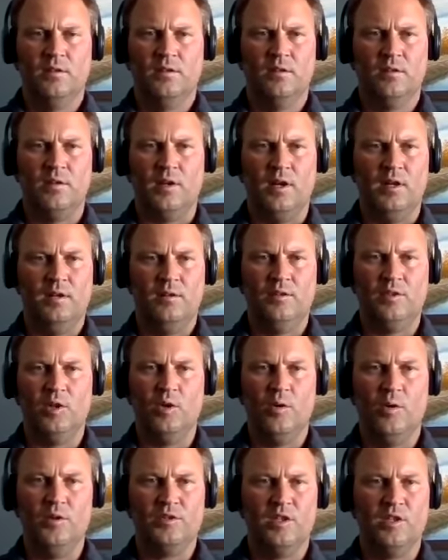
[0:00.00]
Okay, you
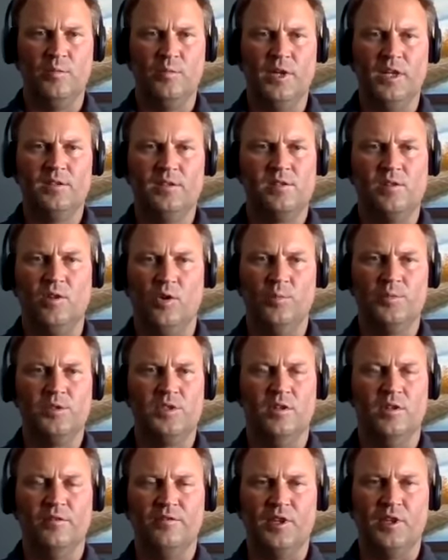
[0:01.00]
go into the mid slopes
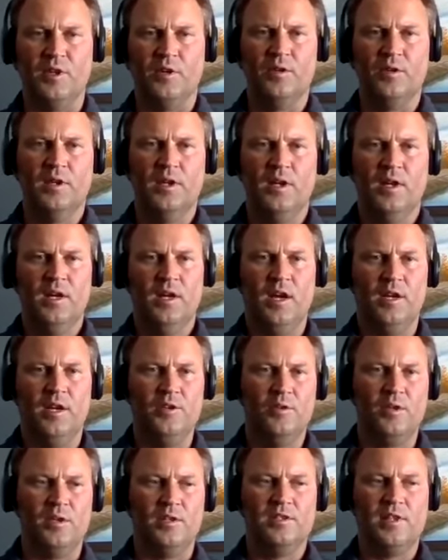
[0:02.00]
in the field and
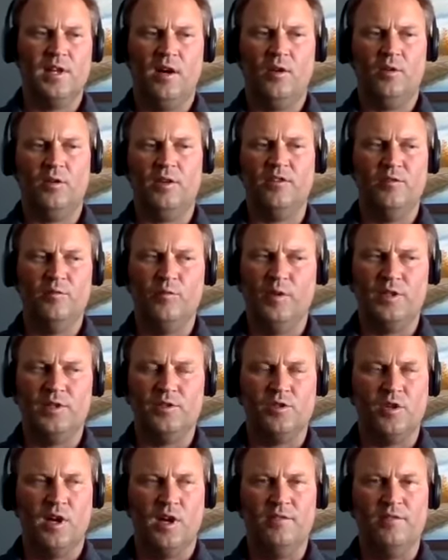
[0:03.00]
you can tell even when you
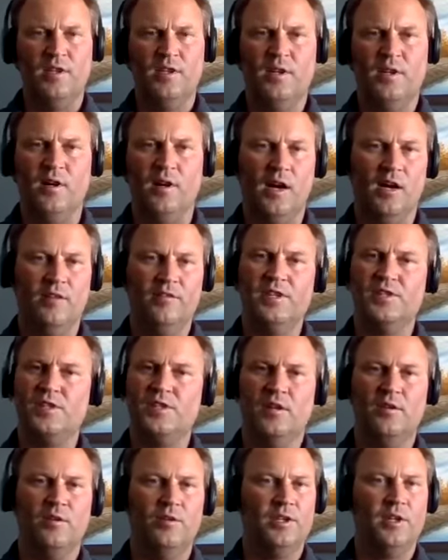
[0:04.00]
drive in there every
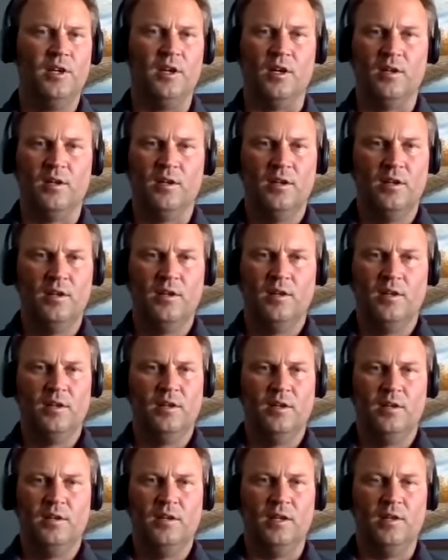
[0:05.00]
single year
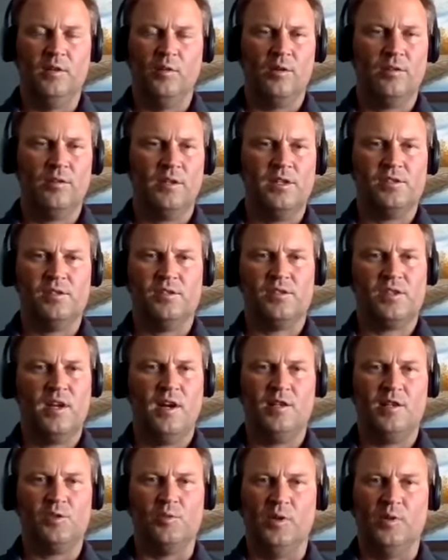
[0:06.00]
in northeast
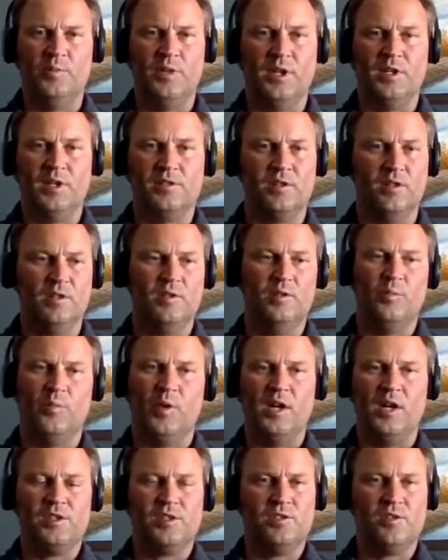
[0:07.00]
Saskatchewan, because the
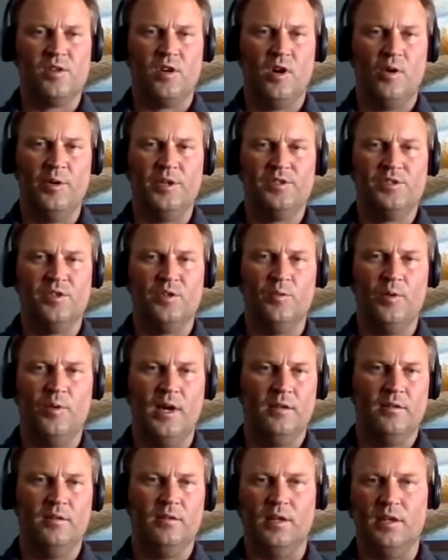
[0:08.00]
depressions are always too
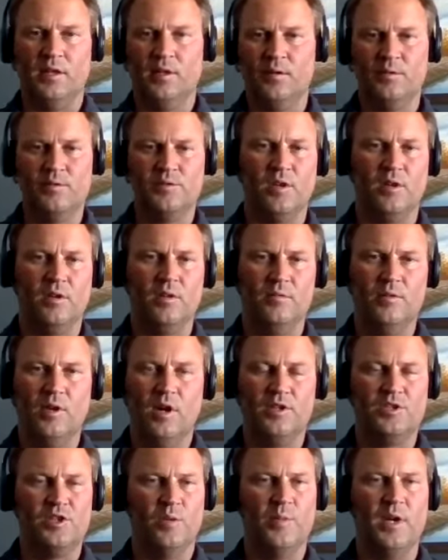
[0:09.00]
wet and the hills are
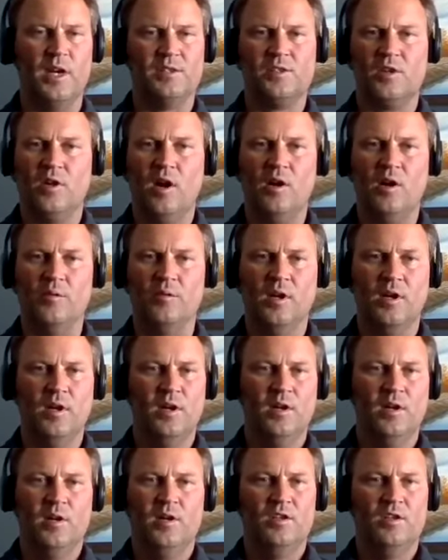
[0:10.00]
not your best ground.
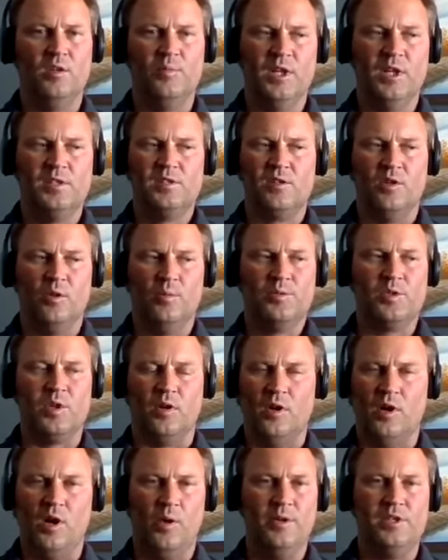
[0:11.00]
The mid slopes are
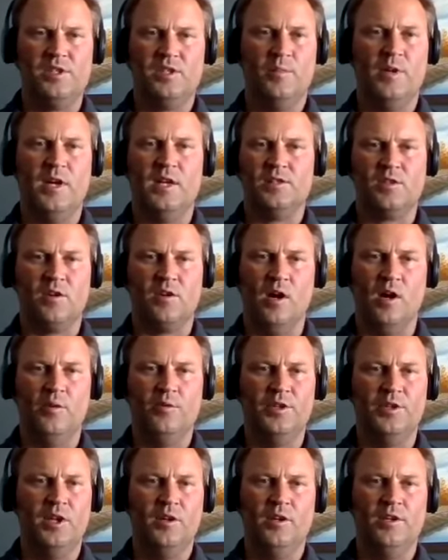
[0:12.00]
always the best
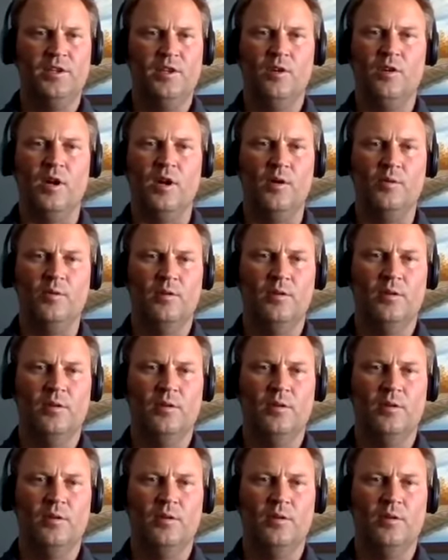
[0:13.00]
ground year in, year out.